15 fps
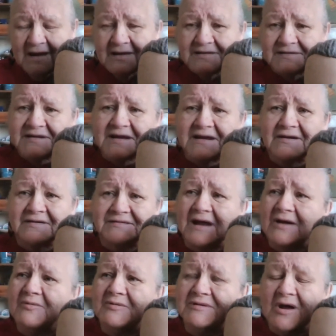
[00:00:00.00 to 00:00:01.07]
See, because I
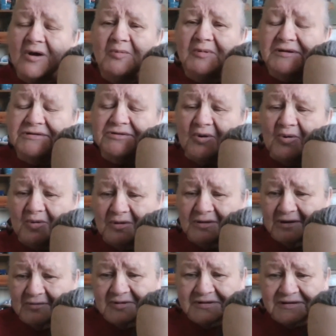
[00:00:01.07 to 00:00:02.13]
was always told I
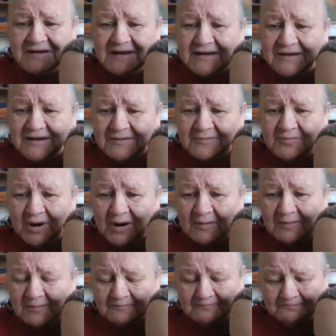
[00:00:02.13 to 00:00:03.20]
was the Indian
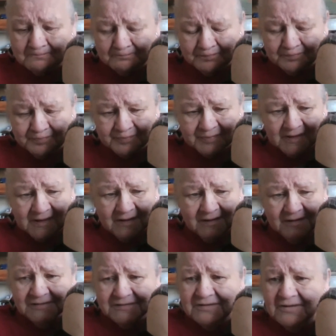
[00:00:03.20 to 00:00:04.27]
problem.
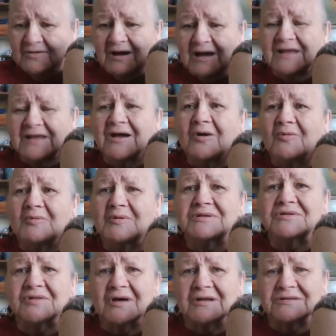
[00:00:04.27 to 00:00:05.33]
So I always
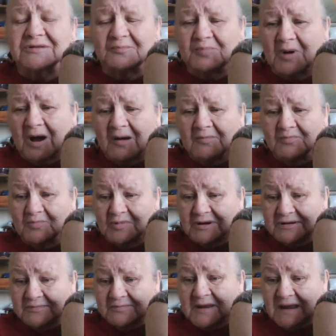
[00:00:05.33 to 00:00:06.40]
thought the problem
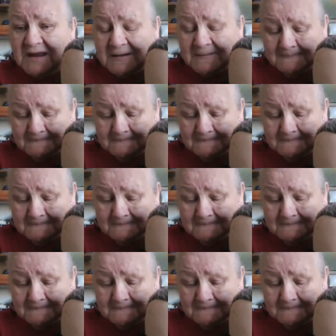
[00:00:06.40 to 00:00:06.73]
was me.